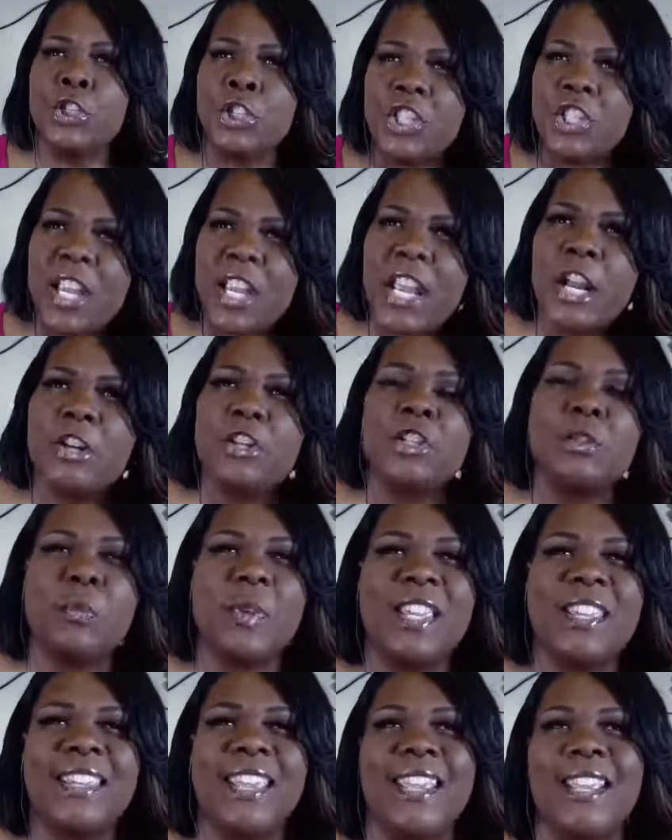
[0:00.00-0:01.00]
Tears
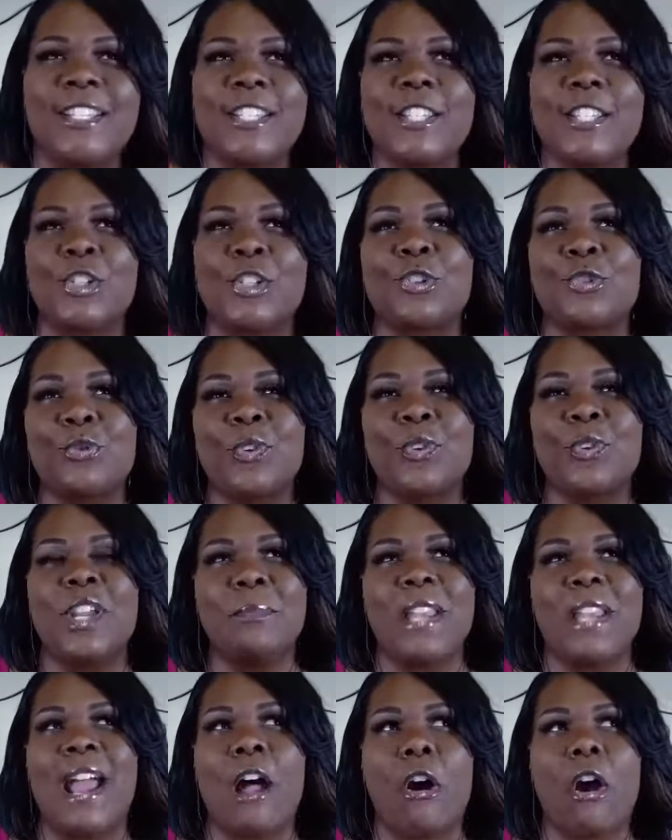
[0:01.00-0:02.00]
began to
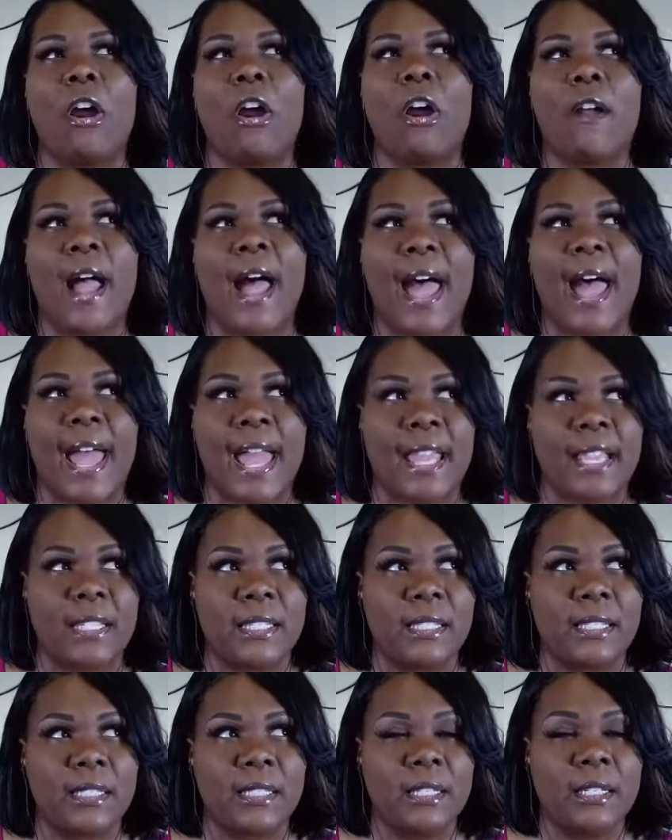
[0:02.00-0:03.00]
stream down her
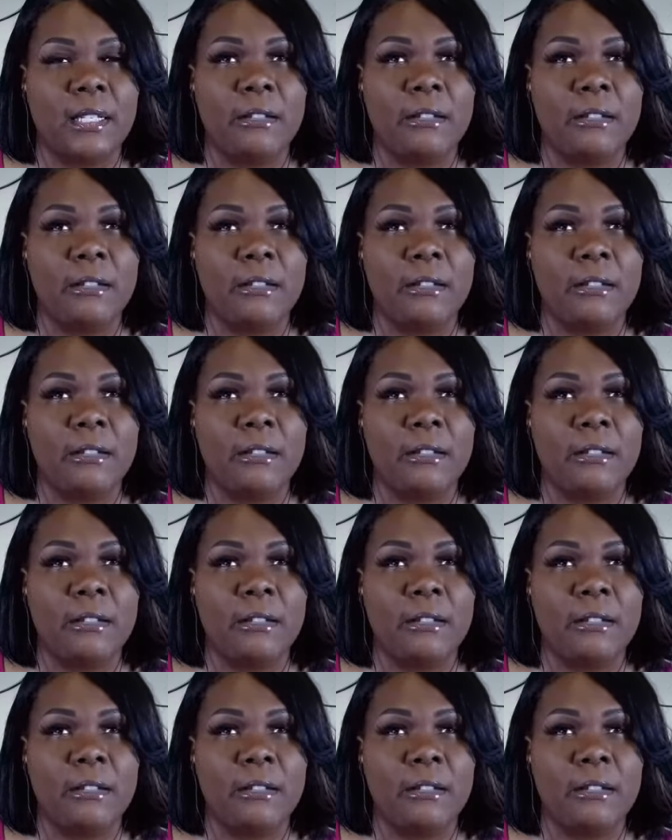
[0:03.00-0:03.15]
eyes